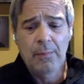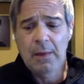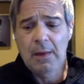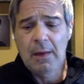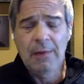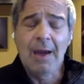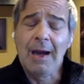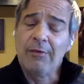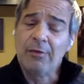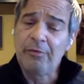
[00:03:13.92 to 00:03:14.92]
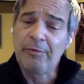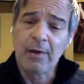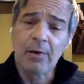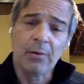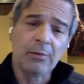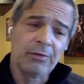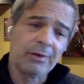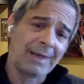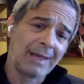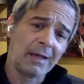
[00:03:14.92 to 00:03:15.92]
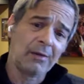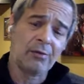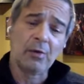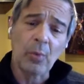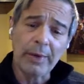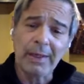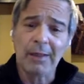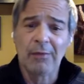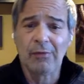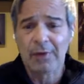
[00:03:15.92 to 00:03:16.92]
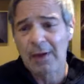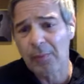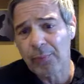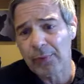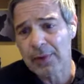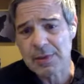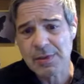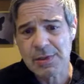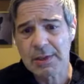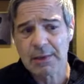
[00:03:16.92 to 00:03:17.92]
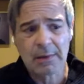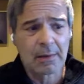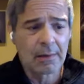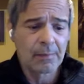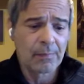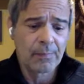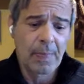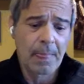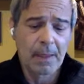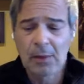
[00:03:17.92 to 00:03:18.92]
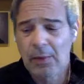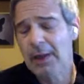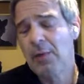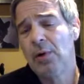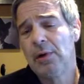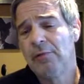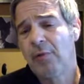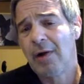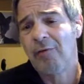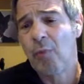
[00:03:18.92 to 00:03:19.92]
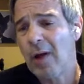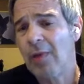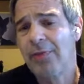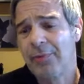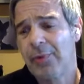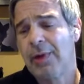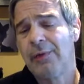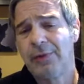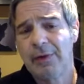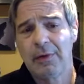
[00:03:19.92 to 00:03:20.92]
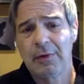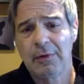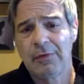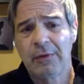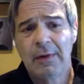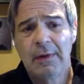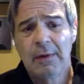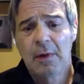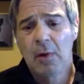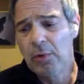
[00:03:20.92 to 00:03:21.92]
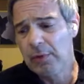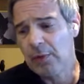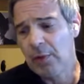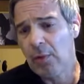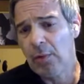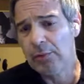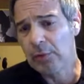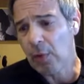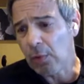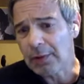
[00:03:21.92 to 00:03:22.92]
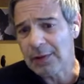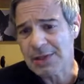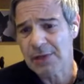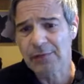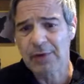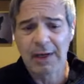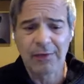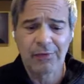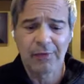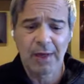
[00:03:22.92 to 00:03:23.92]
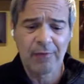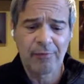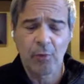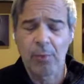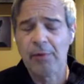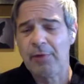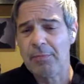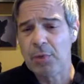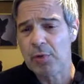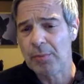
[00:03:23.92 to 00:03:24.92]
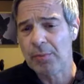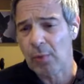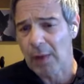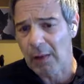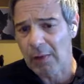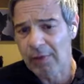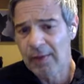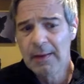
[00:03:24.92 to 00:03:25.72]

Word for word: in, in the eyes of pharaohs and kings and queens and emperors and um, you know anyone of, of wealth throughout the years owned owned gold and silver as a form of immutable wealth